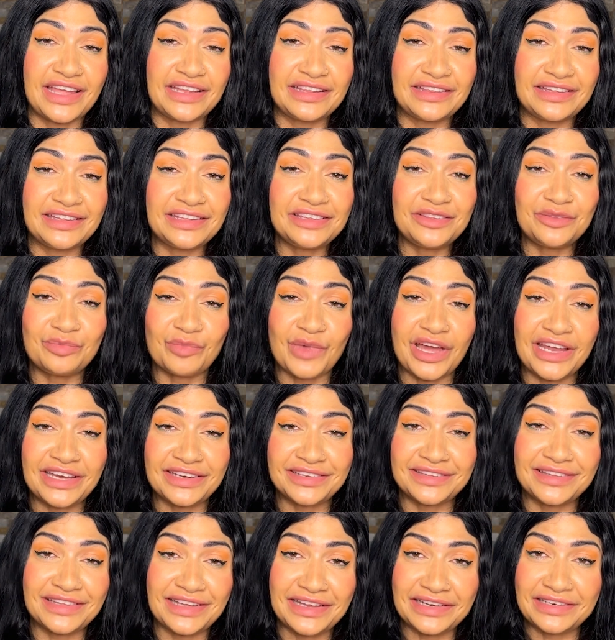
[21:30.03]
And this
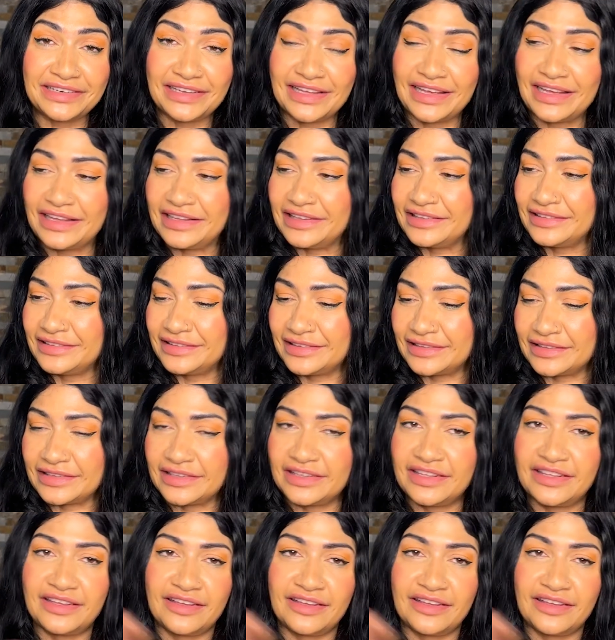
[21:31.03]
mindset is